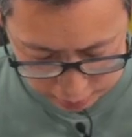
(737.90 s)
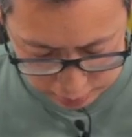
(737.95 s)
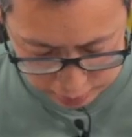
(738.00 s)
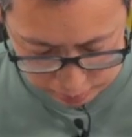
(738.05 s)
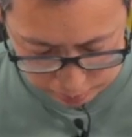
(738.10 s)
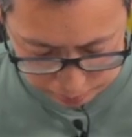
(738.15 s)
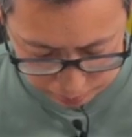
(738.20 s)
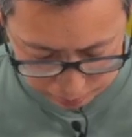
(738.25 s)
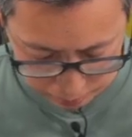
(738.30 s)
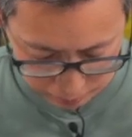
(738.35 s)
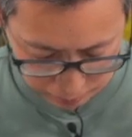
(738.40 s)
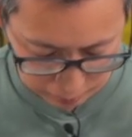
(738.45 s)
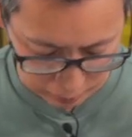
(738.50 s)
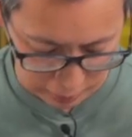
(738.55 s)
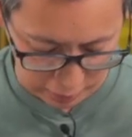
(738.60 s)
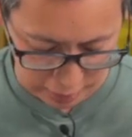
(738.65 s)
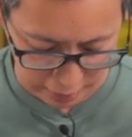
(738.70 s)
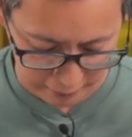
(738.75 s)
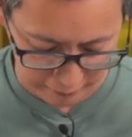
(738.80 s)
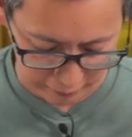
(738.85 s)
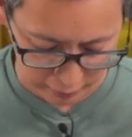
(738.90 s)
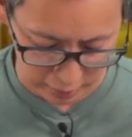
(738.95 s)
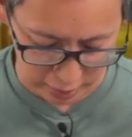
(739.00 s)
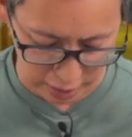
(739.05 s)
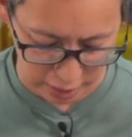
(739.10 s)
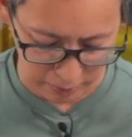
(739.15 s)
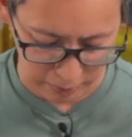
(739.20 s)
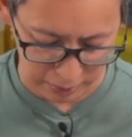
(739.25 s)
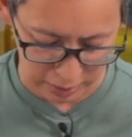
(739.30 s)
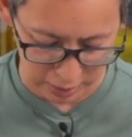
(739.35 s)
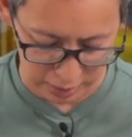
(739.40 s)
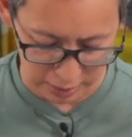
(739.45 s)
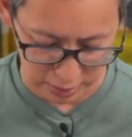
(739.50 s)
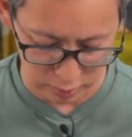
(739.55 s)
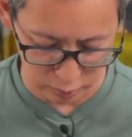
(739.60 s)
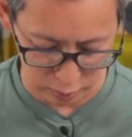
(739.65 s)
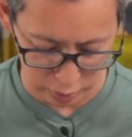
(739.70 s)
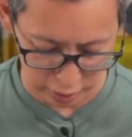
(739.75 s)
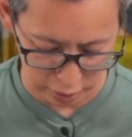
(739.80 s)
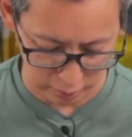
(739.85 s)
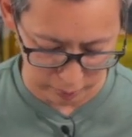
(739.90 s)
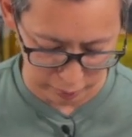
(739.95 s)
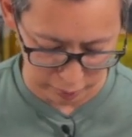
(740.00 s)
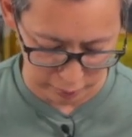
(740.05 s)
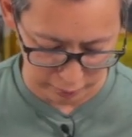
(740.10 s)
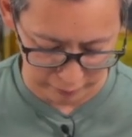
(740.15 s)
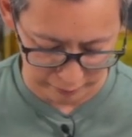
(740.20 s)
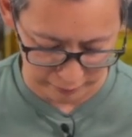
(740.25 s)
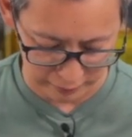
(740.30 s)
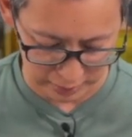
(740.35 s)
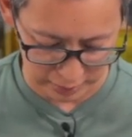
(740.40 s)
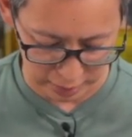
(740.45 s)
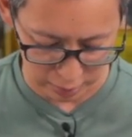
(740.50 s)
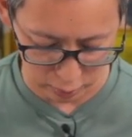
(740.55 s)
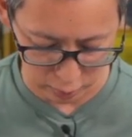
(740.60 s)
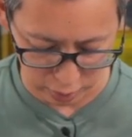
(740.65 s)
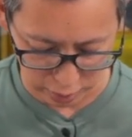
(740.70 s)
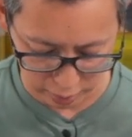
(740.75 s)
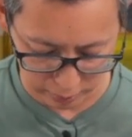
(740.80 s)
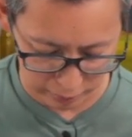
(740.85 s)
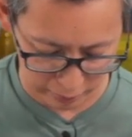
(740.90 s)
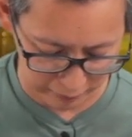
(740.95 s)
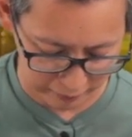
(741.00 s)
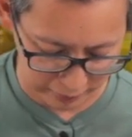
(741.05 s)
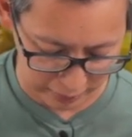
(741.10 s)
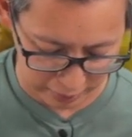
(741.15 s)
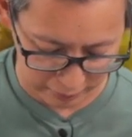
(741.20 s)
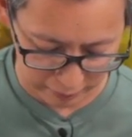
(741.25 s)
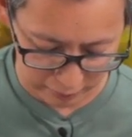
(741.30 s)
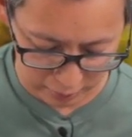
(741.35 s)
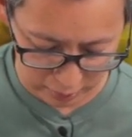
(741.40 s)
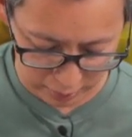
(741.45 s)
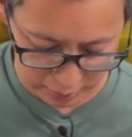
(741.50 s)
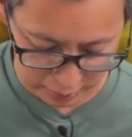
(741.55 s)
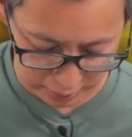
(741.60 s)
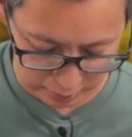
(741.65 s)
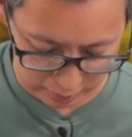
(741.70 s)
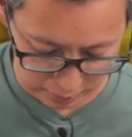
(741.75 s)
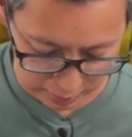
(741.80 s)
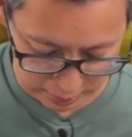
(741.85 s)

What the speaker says: just cover it up, and it is waterproof. It's got a waterproof cover, and then